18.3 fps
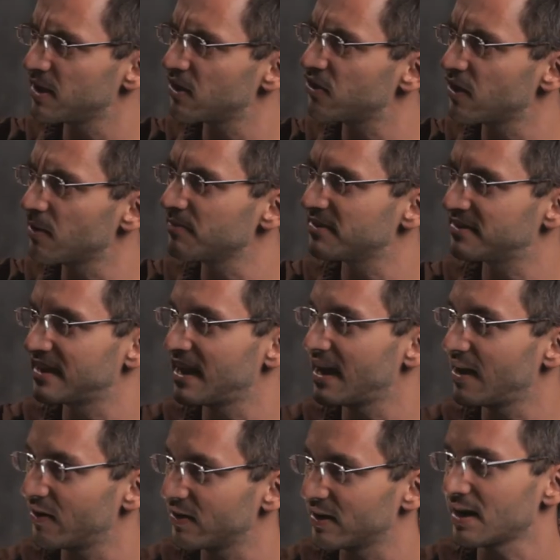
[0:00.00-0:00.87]
me a thumbs
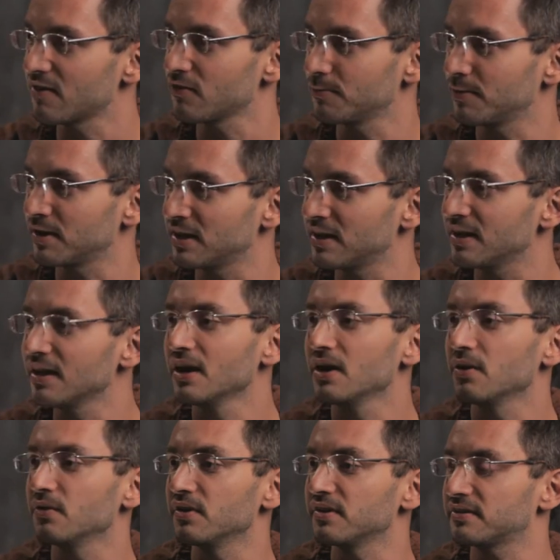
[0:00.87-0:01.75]
down and everybody
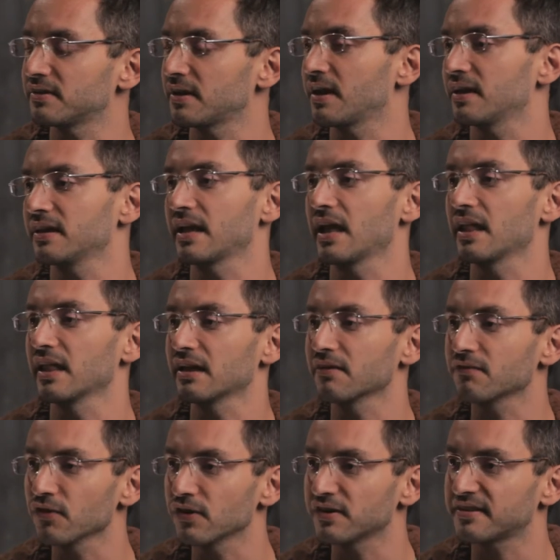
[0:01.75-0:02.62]
was
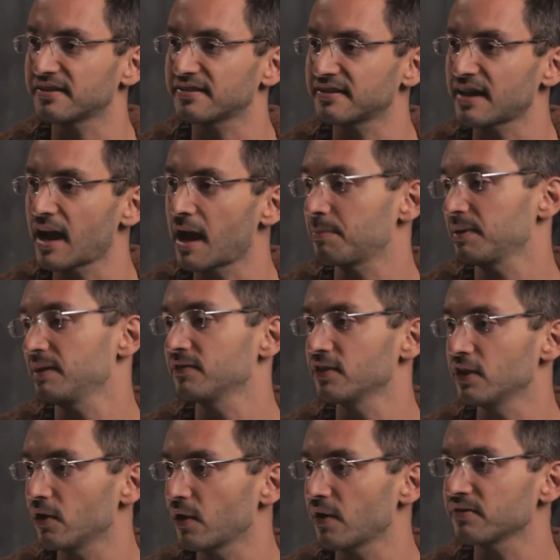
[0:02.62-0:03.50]
yelling for it to stop,
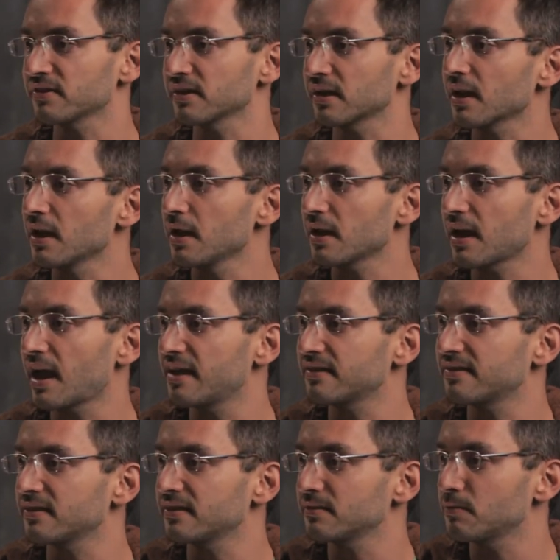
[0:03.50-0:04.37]
even though I was like,
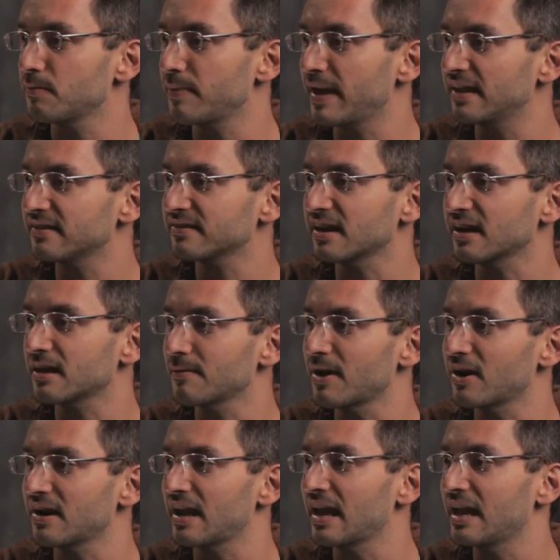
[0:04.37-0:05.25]
guys, the band's gonna
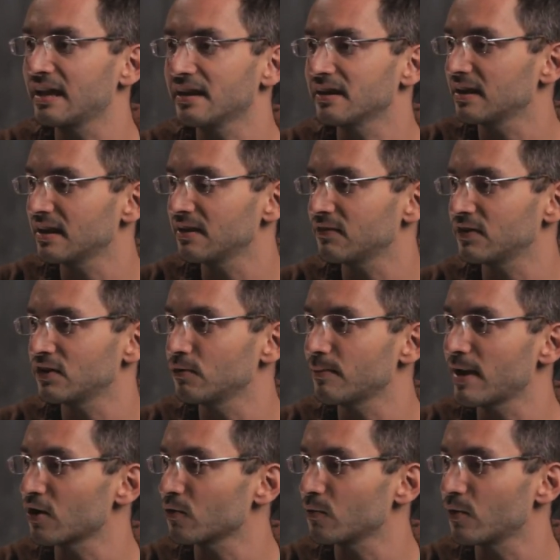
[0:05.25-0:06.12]
come out at 8, even no
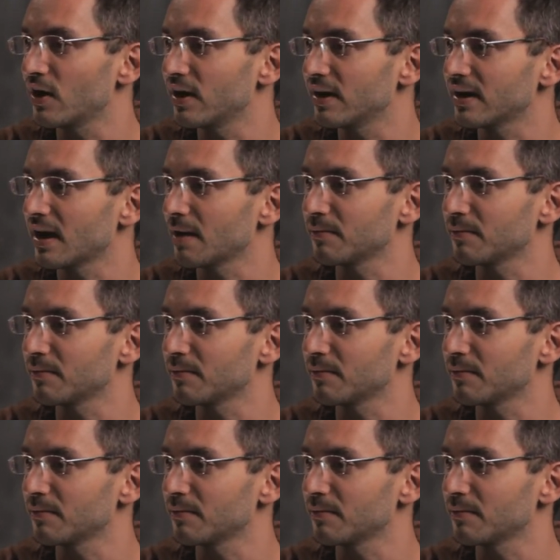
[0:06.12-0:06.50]
matter what.